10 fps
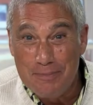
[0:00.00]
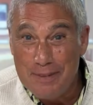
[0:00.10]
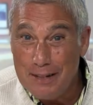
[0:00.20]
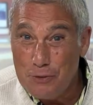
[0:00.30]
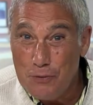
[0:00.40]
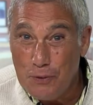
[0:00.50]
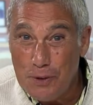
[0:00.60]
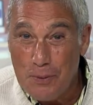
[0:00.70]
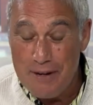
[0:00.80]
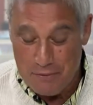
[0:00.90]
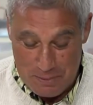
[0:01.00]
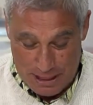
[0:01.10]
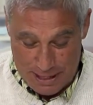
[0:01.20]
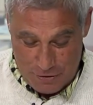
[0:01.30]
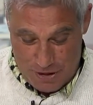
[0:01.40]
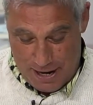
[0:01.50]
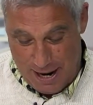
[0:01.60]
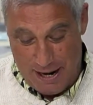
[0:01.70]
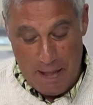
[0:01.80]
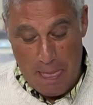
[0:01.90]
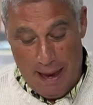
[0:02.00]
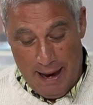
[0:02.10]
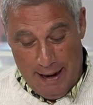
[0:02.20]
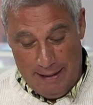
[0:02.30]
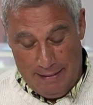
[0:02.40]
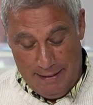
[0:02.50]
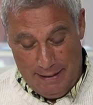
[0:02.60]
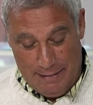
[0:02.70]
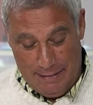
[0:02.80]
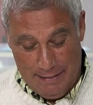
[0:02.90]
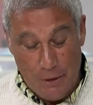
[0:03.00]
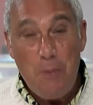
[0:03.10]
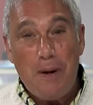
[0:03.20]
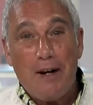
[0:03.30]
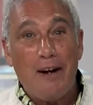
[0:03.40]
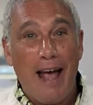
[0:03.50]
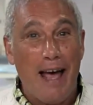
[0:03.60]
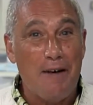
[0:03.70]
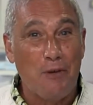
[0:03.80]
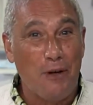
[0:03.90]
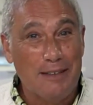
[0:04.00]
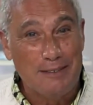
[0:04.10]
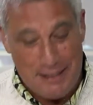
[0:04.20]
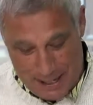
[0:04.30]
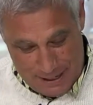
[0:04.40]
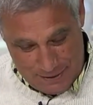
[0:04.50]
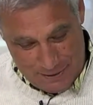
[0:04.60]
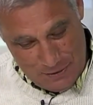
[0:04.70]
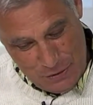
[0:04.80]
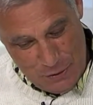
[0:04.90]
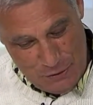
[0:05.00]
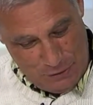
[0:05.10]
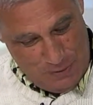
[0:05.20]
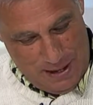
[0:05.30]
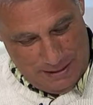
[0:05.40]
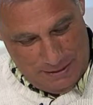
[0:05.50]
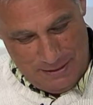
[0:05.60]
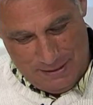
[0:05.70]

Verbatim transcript: not too far away from Election Day. And uh, who better to have on today than the news director